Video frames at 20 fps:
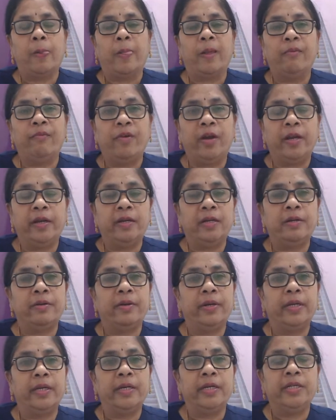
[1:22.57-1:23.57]
the final
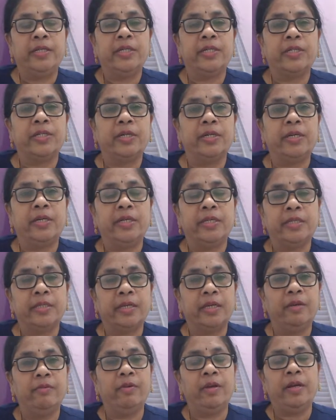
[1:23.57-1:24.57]
trigger injection is
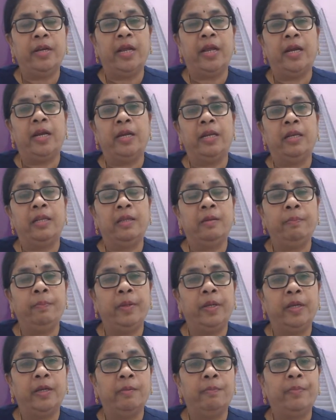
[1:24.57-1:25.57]
given and the
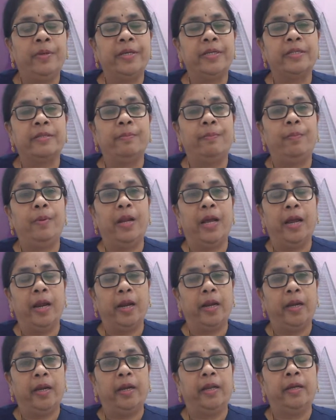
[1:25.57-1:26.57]
pickup is
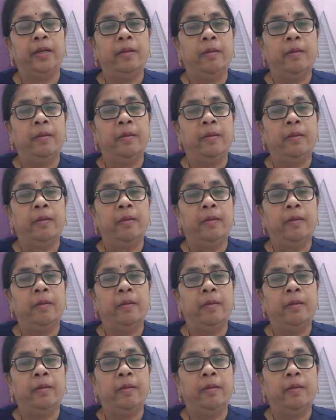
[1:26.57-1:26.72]
planned.